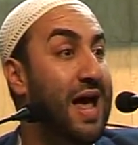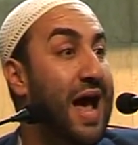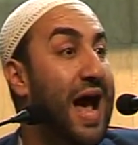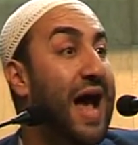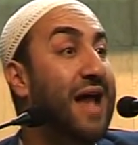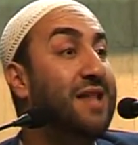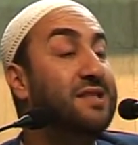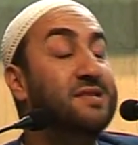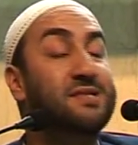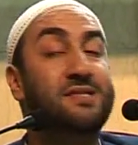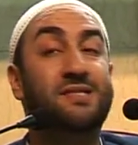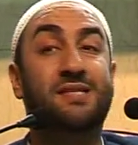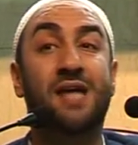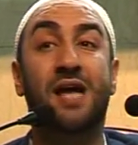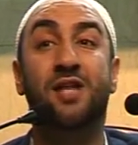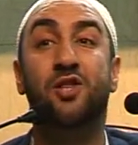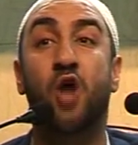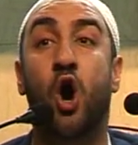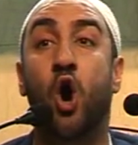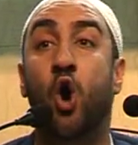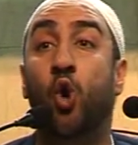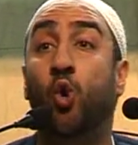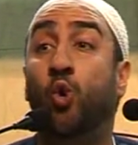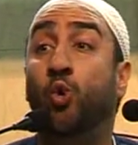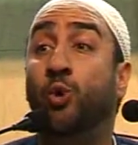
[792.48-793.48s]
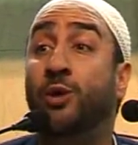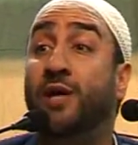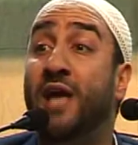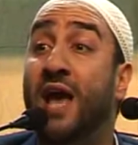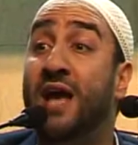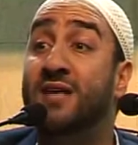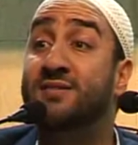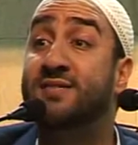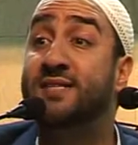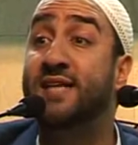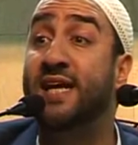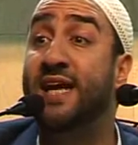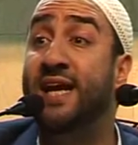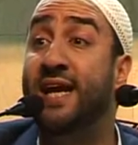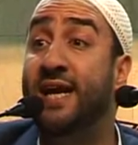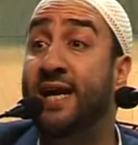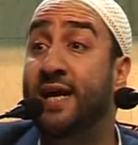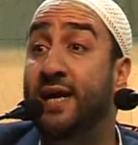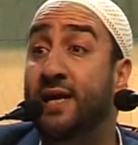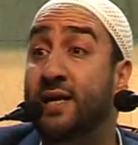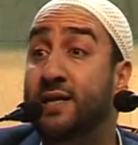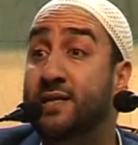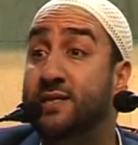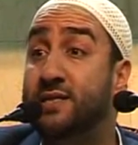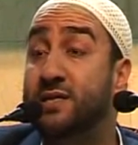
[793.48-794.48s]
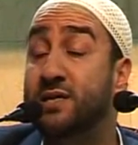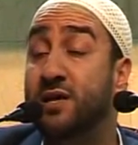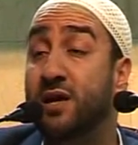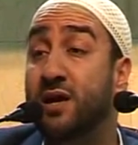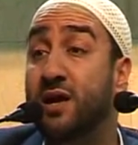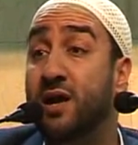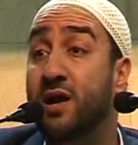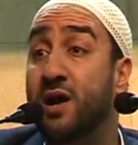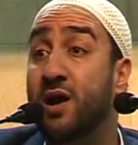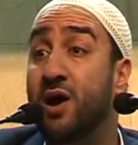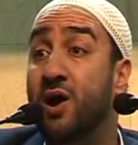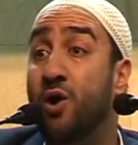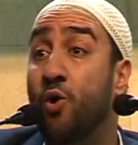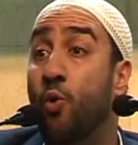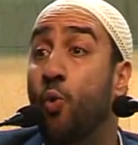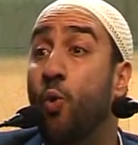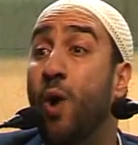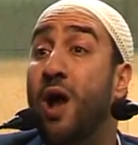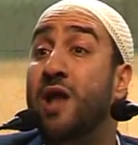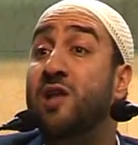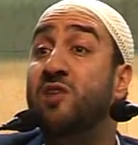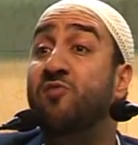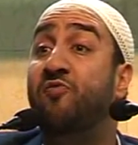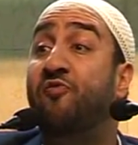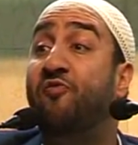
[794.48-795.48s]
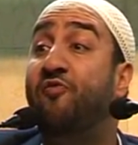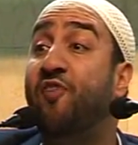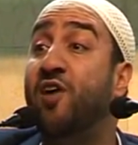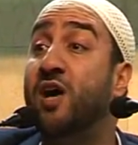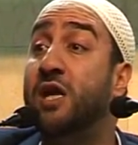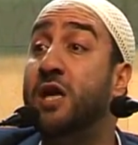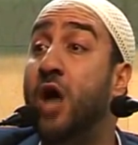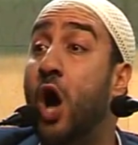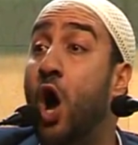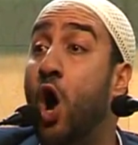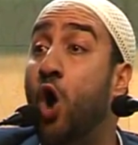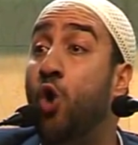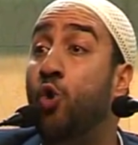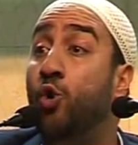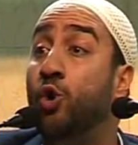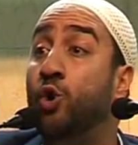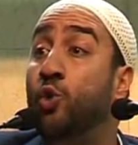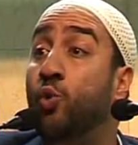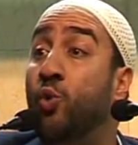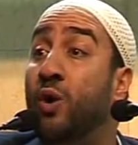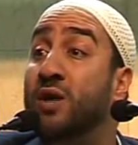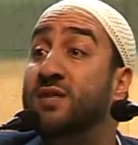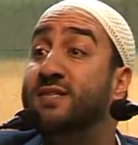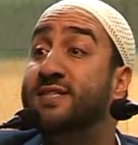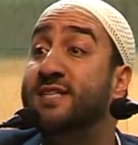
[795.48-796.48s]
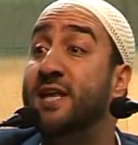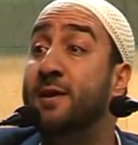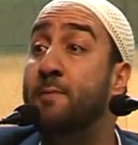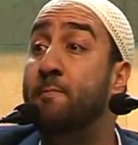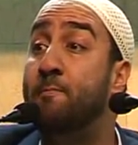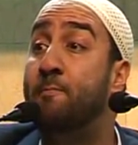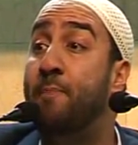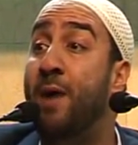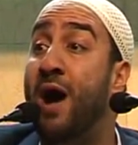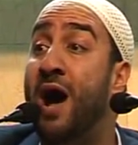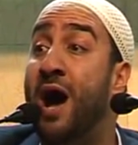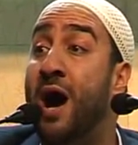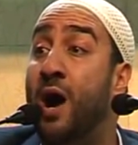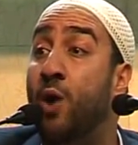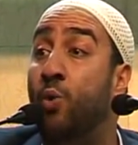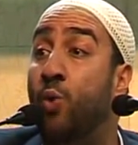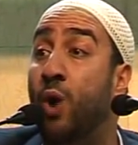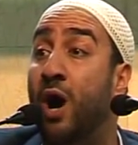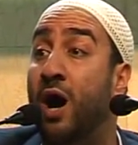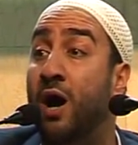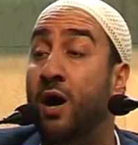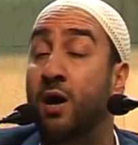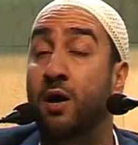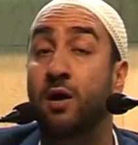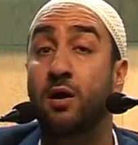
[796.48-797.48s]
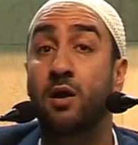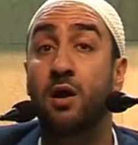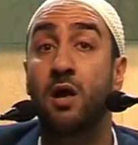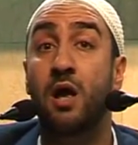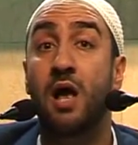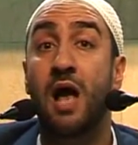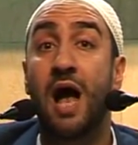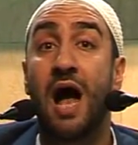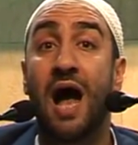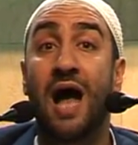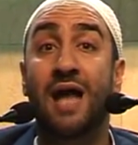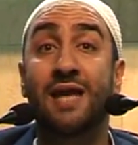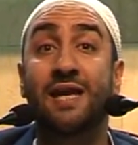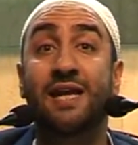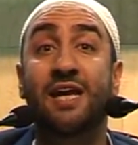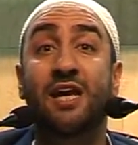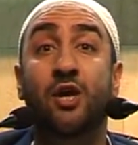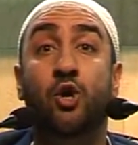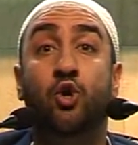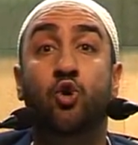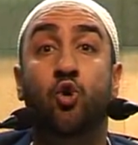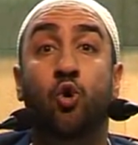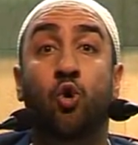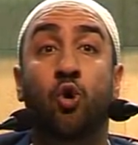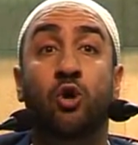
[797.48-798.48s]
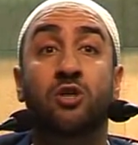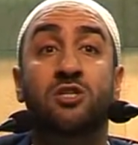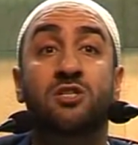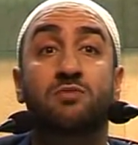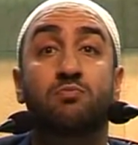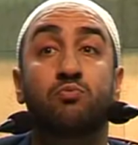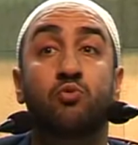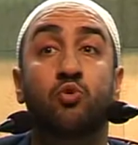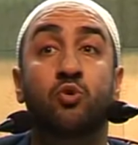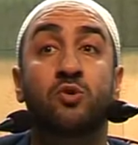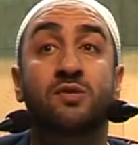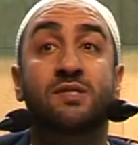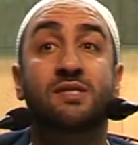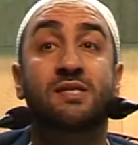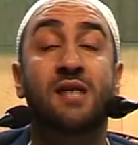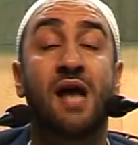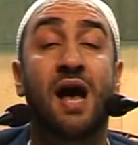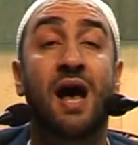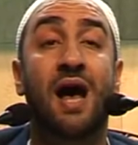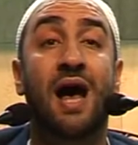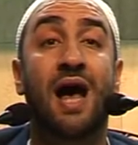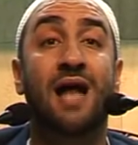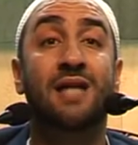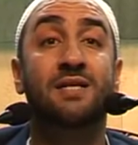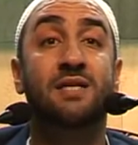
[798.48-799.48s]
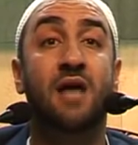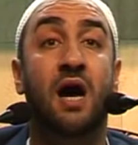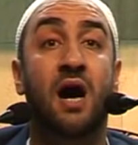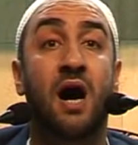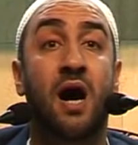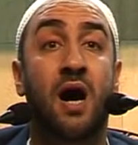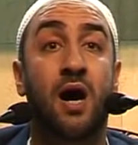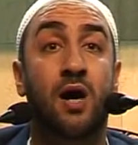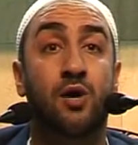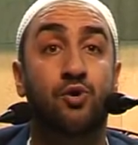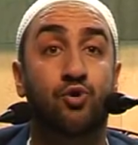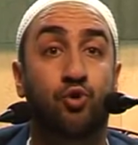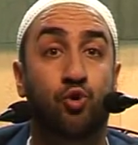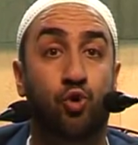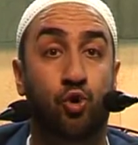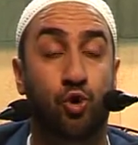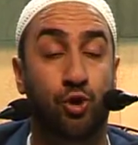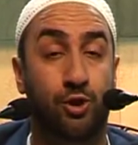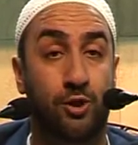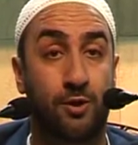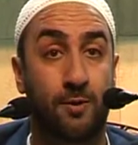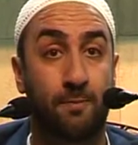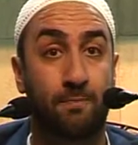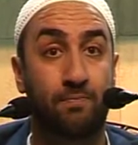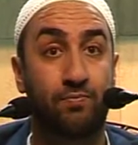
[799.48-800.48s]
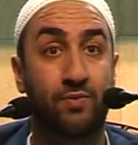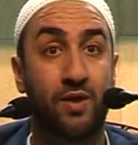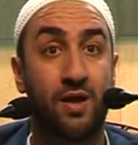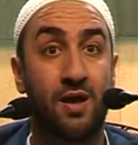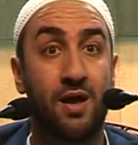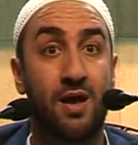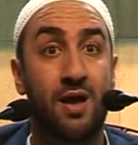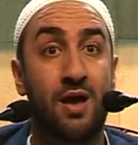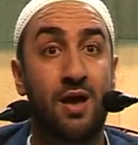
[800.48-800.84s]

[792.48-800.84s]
and said, "Oh Yazid, when Fir'aun was in power and he caught Musa and Harun,